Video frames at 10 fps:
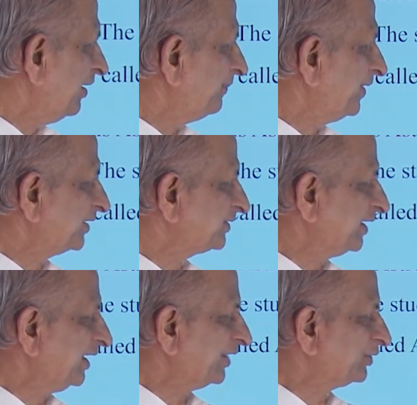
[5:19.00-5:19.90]
objects
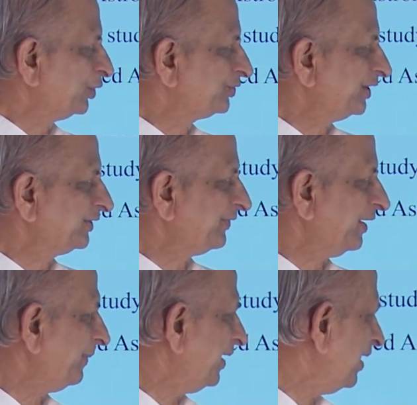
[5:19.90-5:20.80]
and the associated
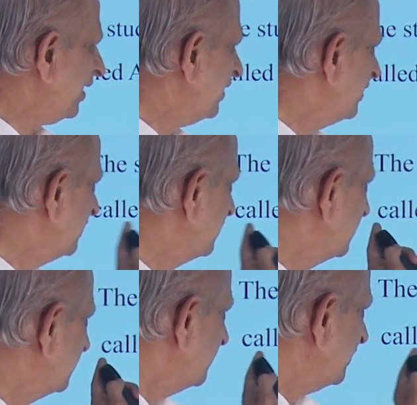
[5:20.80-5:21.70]
phenomena
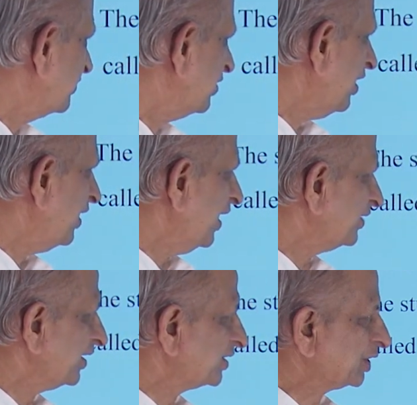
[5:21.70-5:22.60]
is called
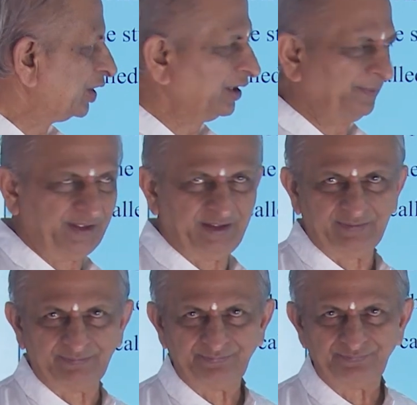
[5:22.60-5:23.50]
as astronomy.